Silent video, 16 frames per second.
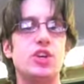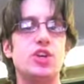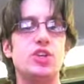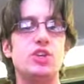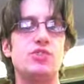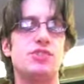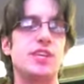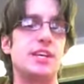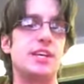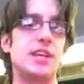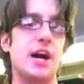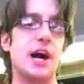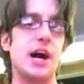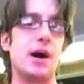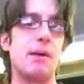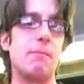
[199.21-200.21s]
using
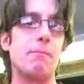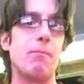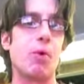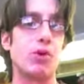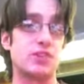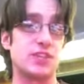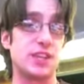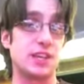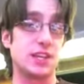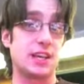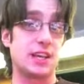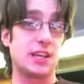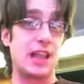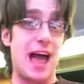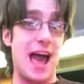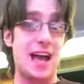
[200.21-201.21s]

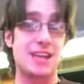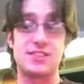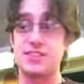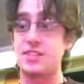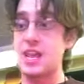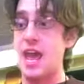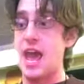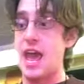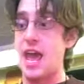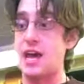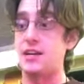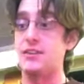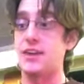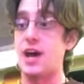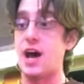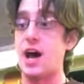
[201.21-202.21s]
borosilicate glass
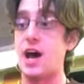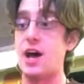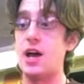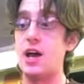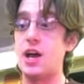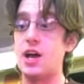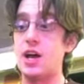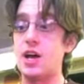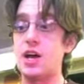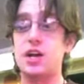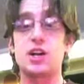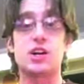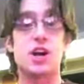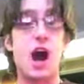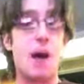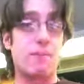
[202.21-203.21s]
and
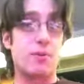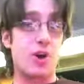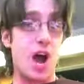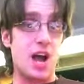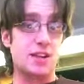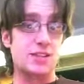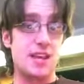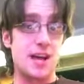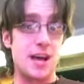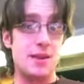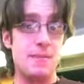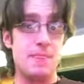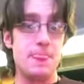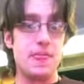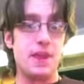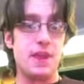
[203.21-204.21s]
copper oxide.